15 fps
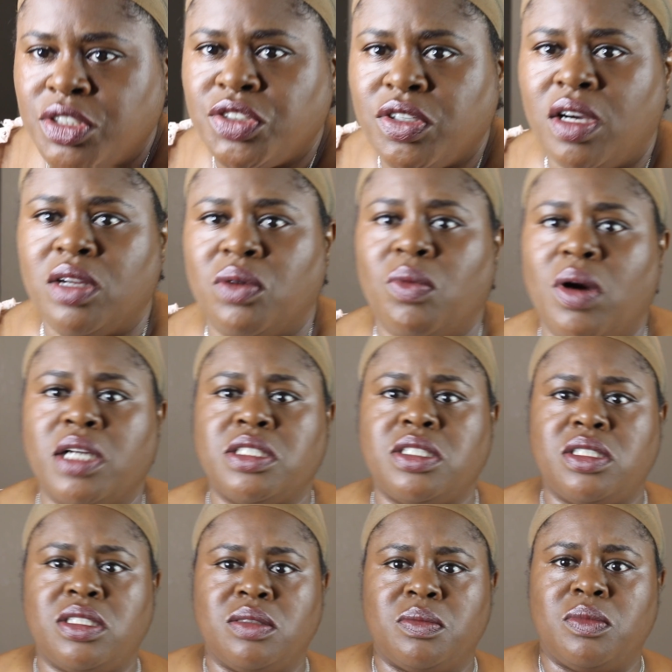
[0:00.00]
trying to watch
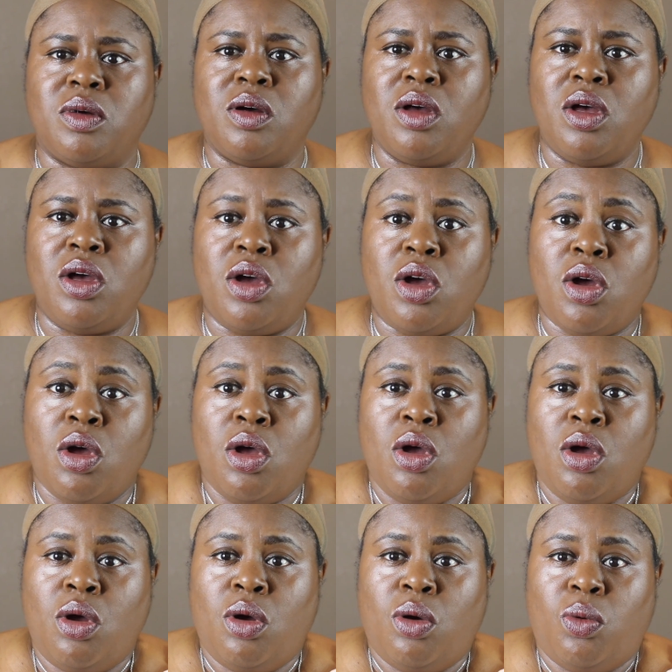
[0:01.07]
some
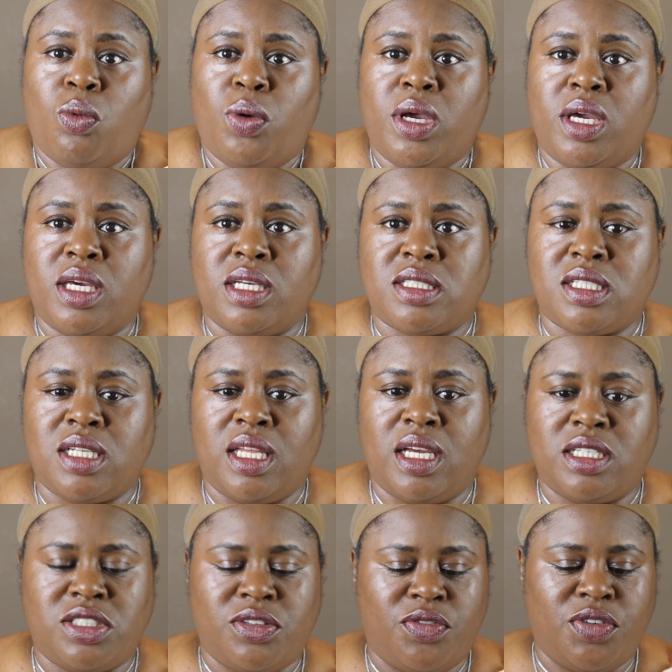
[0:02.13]
wig
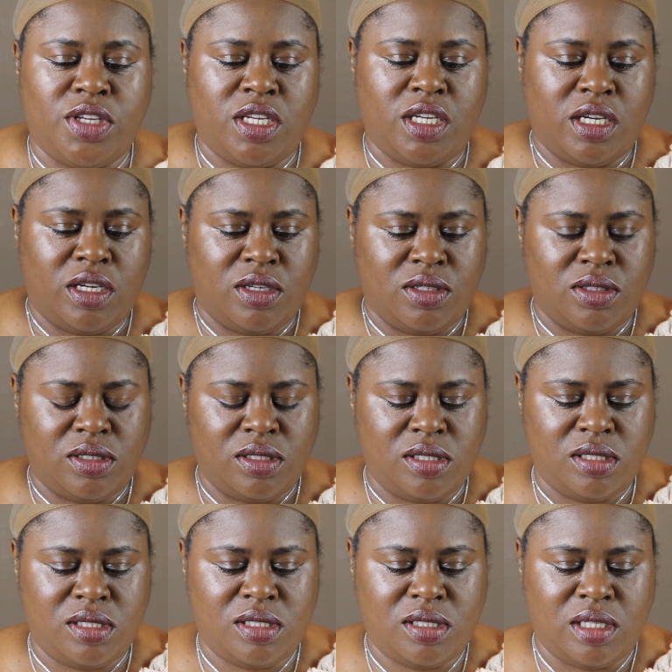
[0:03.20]
installation
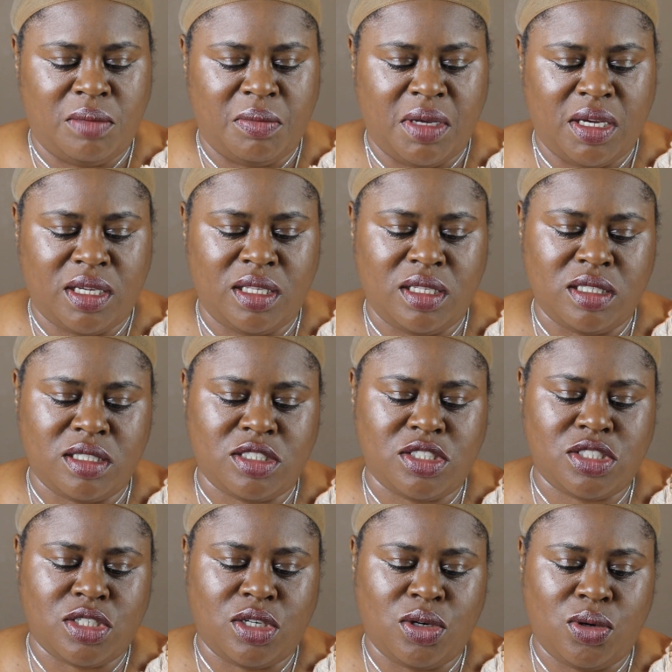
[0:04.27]
videos. They make it look
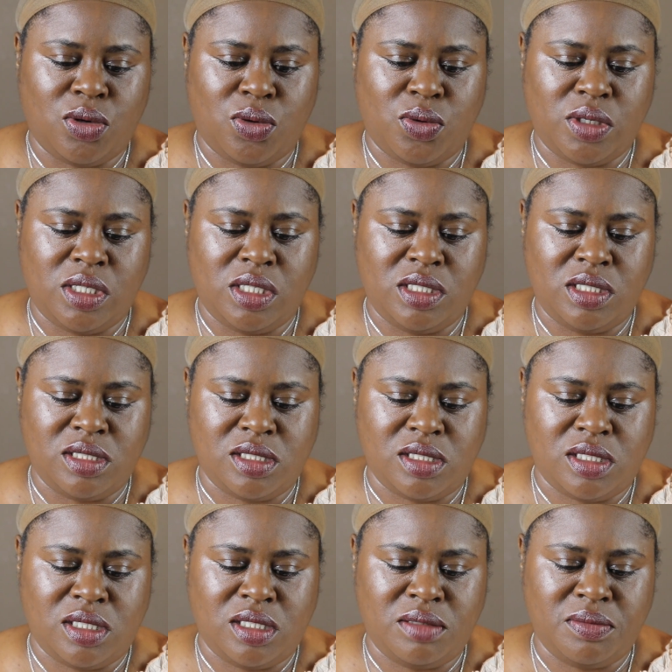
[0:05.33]
so
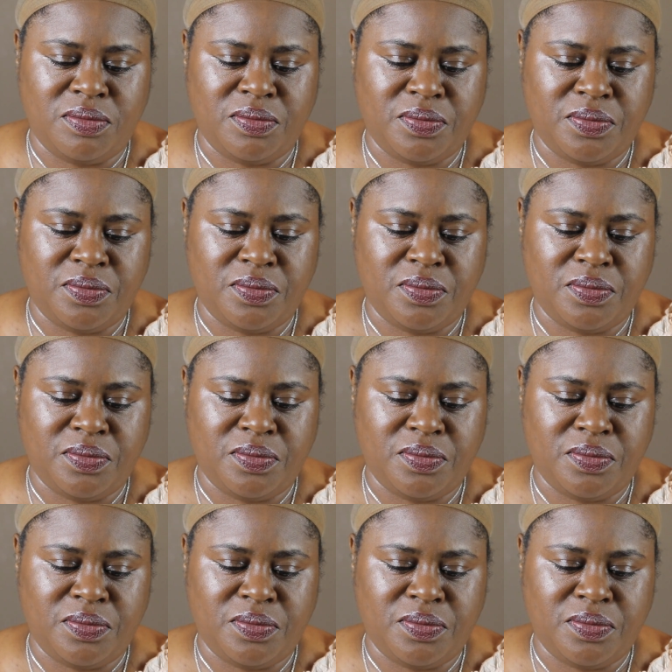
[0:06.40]
easy.